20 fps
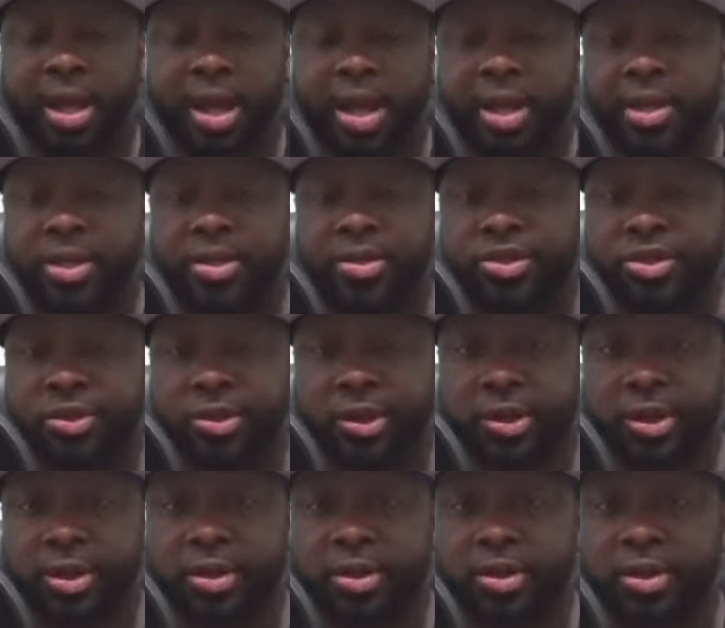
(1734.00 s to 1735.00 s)
I
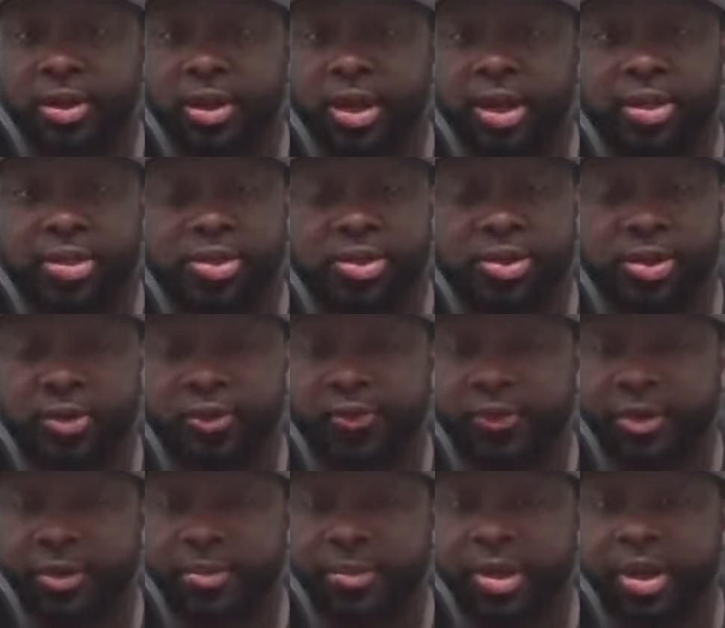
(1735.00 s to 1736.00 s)
enjoy it. I enjoy
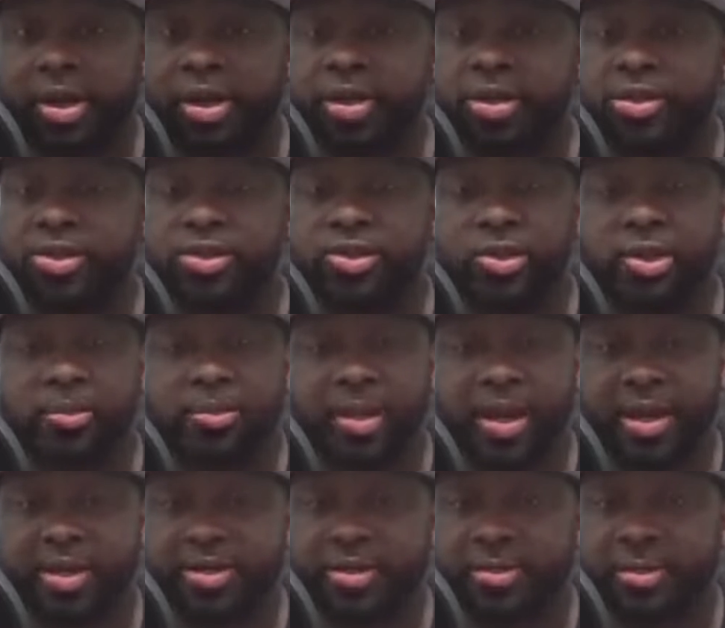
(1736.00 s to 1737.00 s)
football. I enjoy
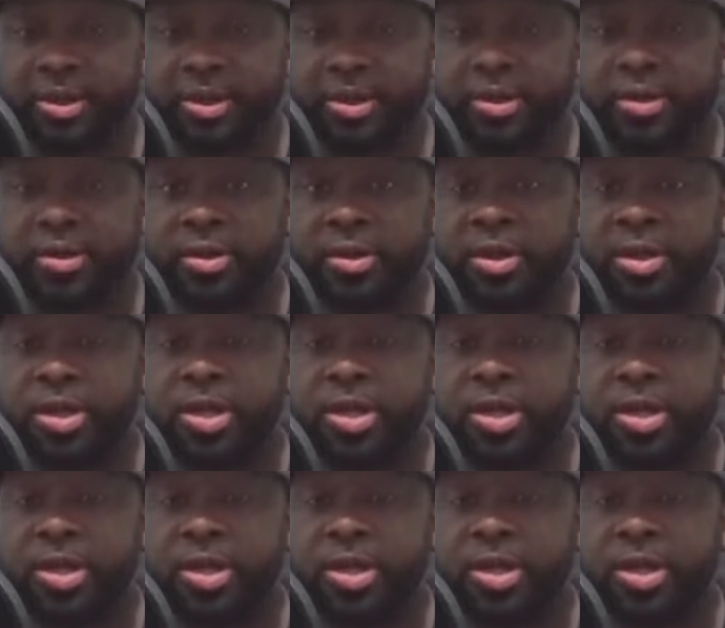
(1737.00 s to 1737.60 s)
basketball.